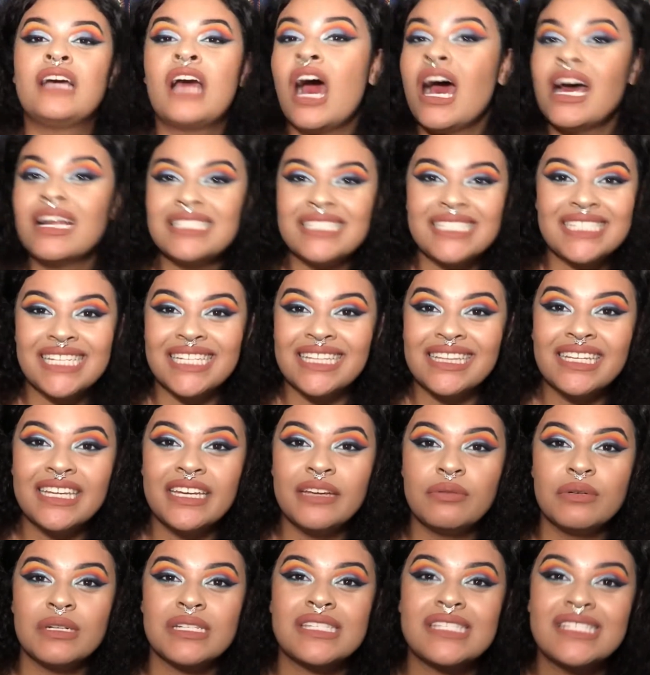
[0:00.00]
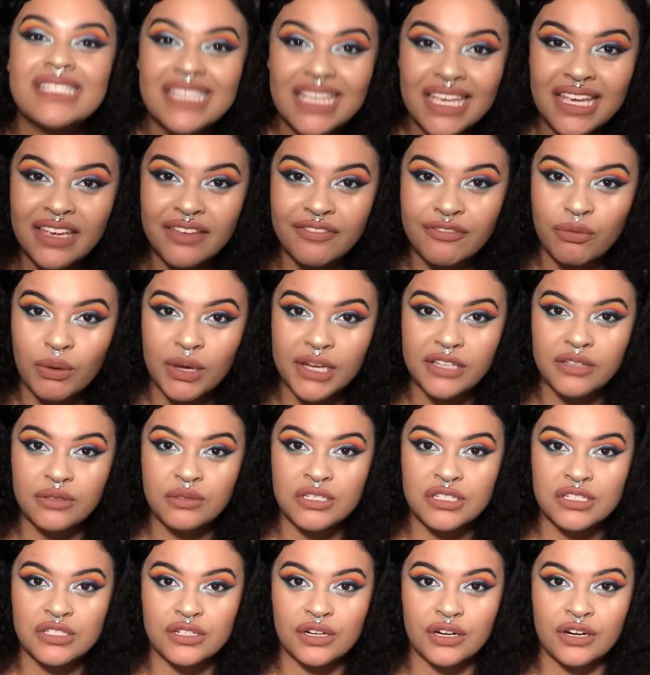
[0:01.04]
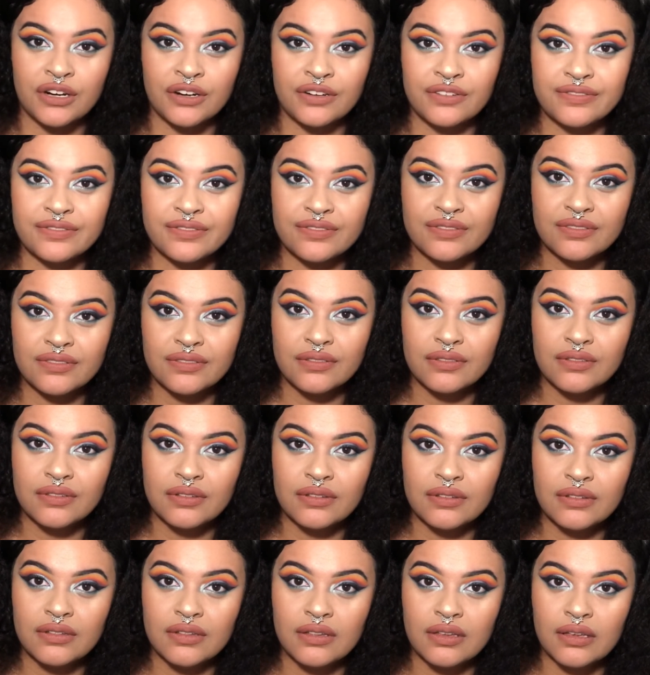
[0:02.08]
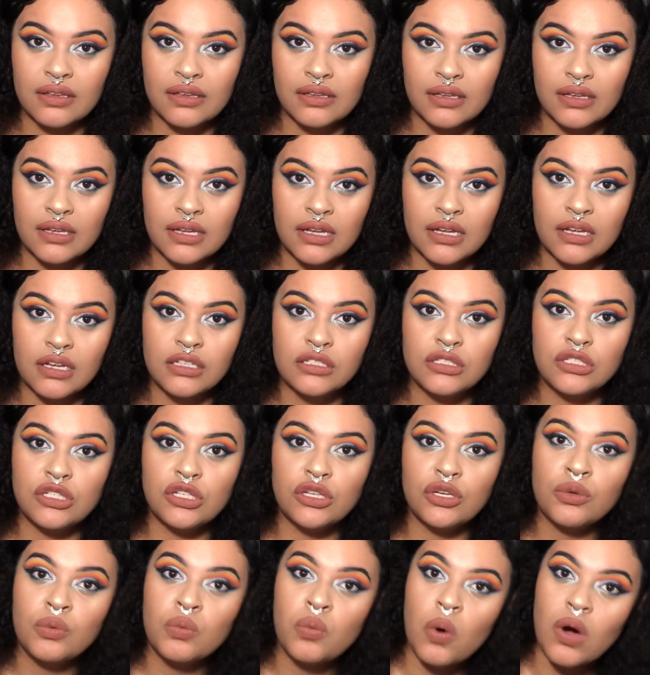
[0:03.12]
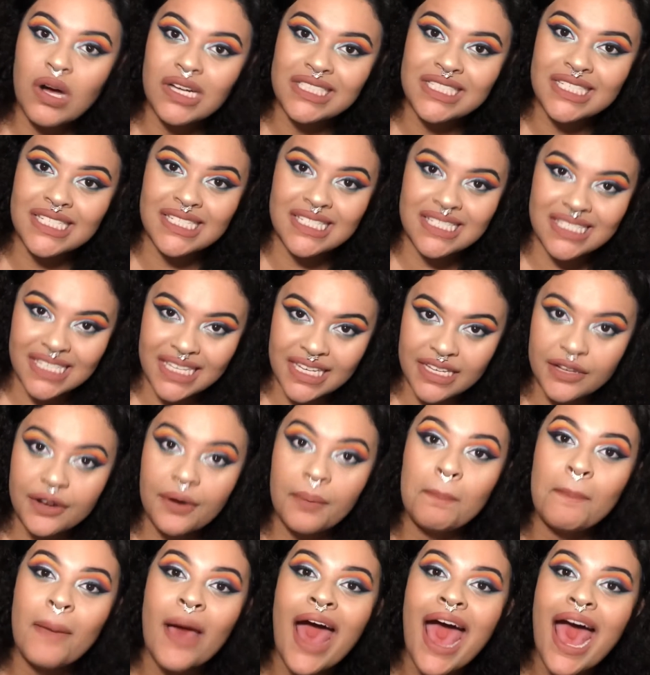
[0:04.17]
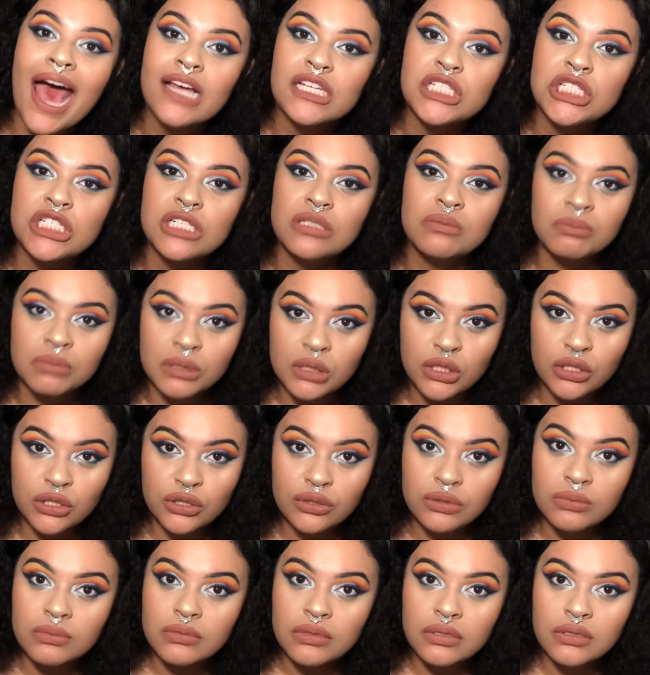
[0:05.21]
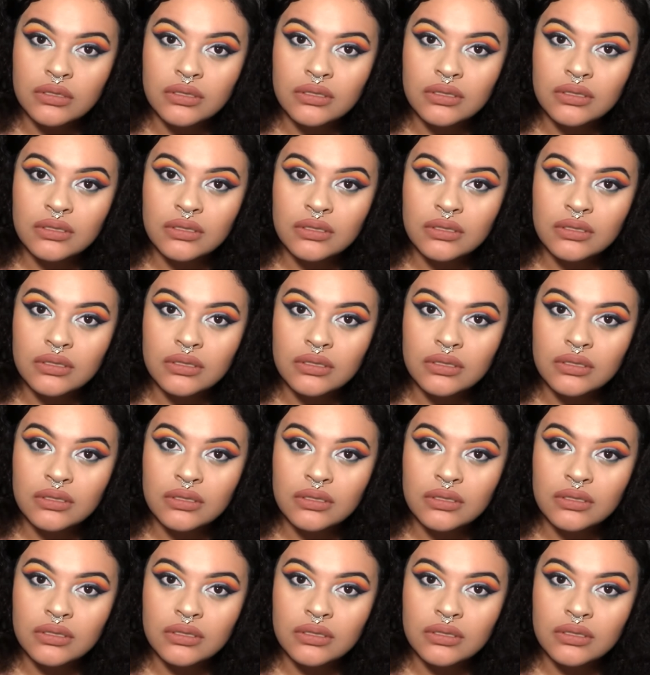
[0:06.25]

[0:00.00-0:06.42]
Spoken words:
constantly receive what you deserve? Do you want to see your passion bloom?